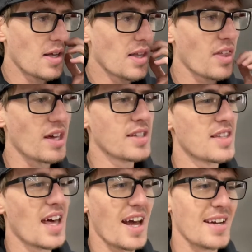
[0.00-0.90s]
things
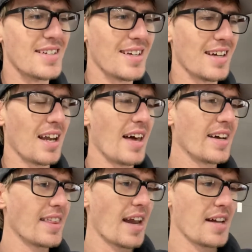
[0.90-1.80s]
that I didn't
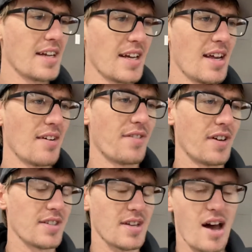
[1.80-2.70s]
like that I did,
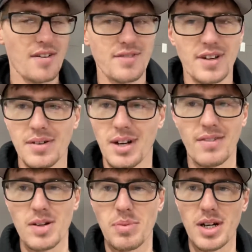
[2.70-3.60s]
first off,
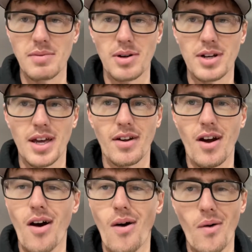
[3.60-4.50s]
whenever you're putting a motor together,
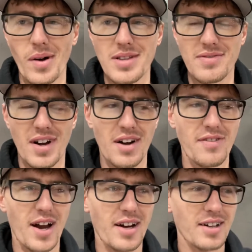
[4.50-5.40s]
always
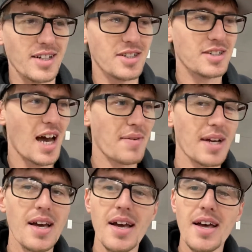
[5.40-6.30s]
verify your ignition
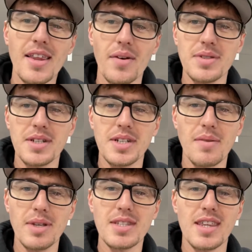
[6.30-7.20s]
timing. That was the
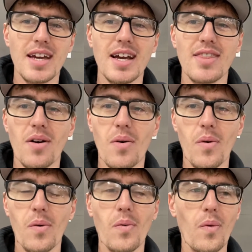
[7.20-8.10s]
dumbest thing in the
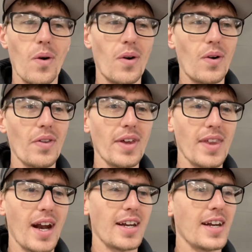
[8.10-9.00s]
whole world
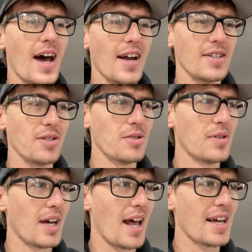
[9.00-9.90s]
that I did not do,
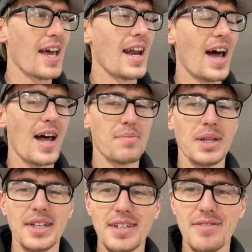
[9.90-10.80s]
and I cannot
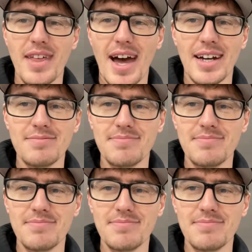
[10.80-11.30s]
believe that